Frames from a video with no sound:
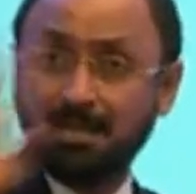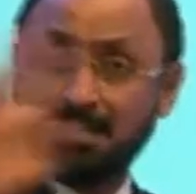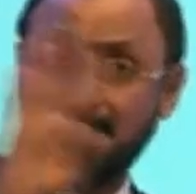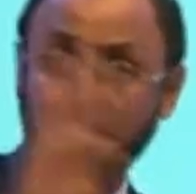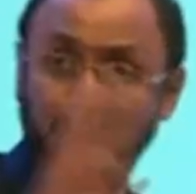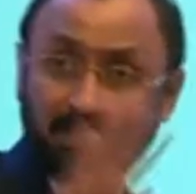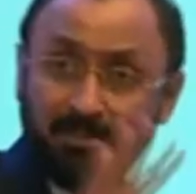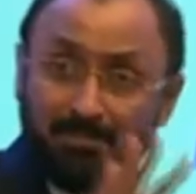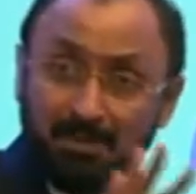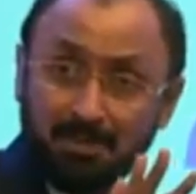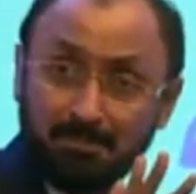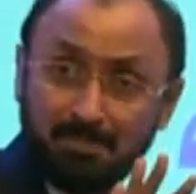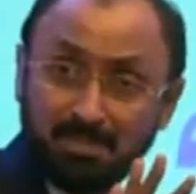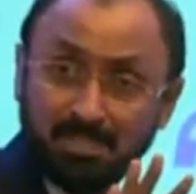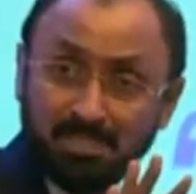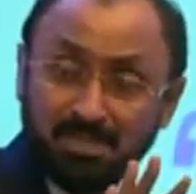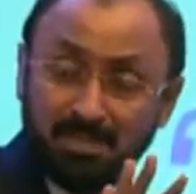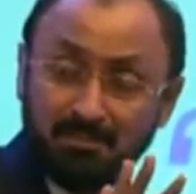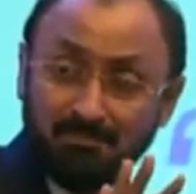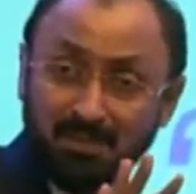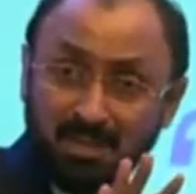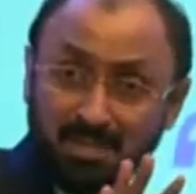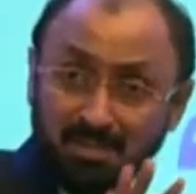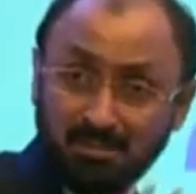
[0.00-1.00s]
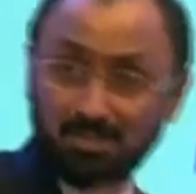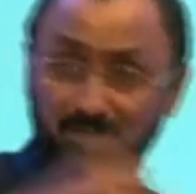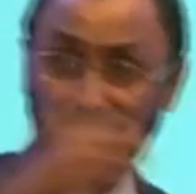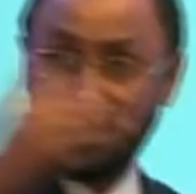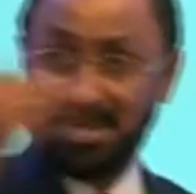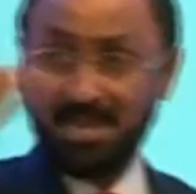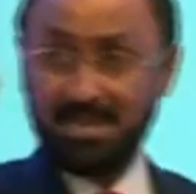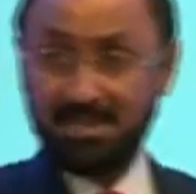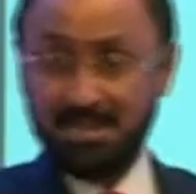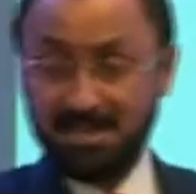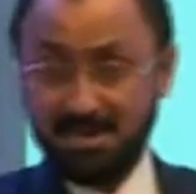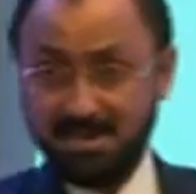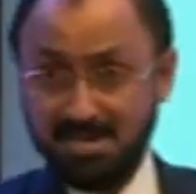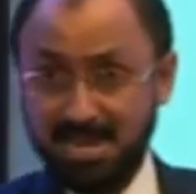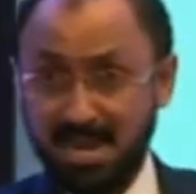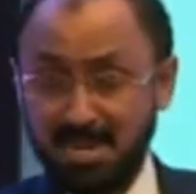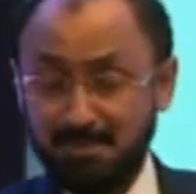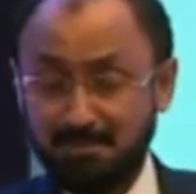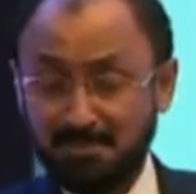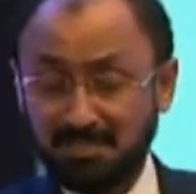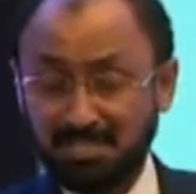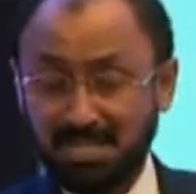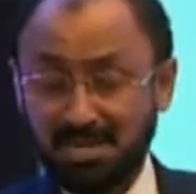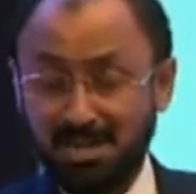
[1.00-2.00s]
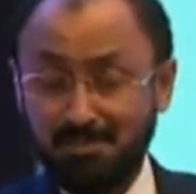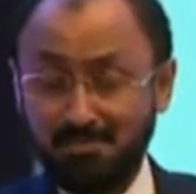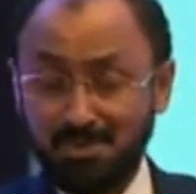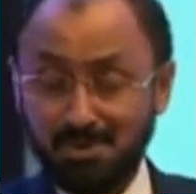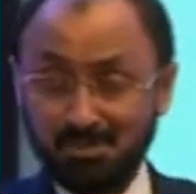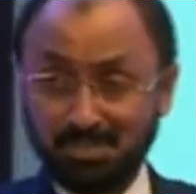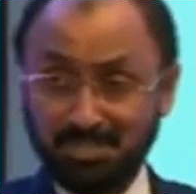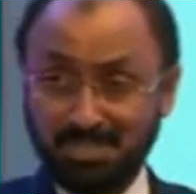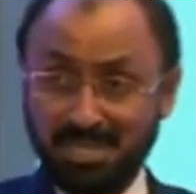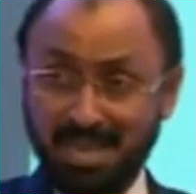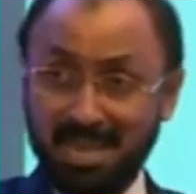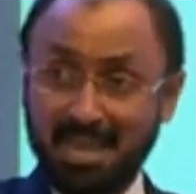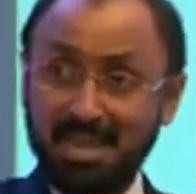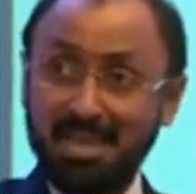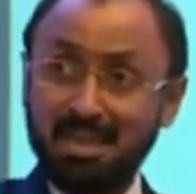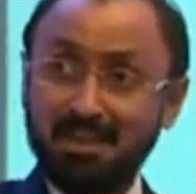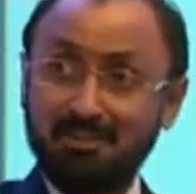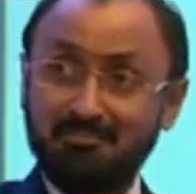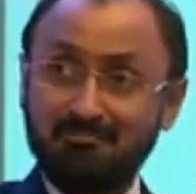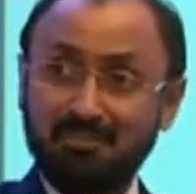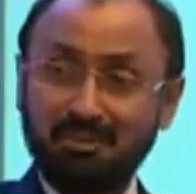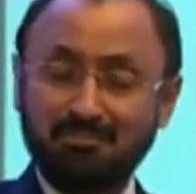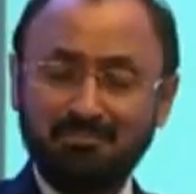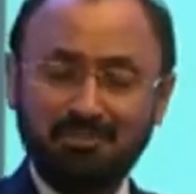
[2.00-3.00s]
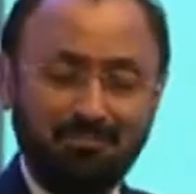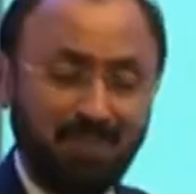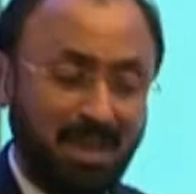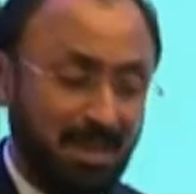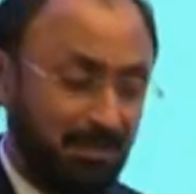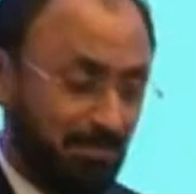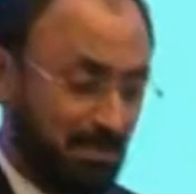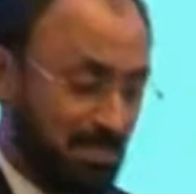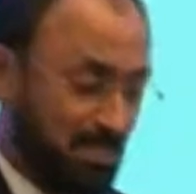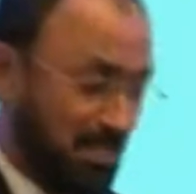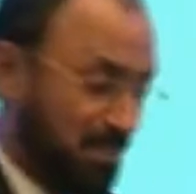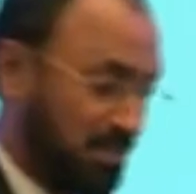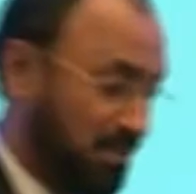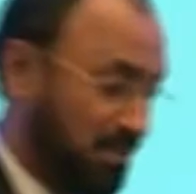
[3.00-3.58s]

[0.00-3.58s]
7% what you say, 38% how you say, 55%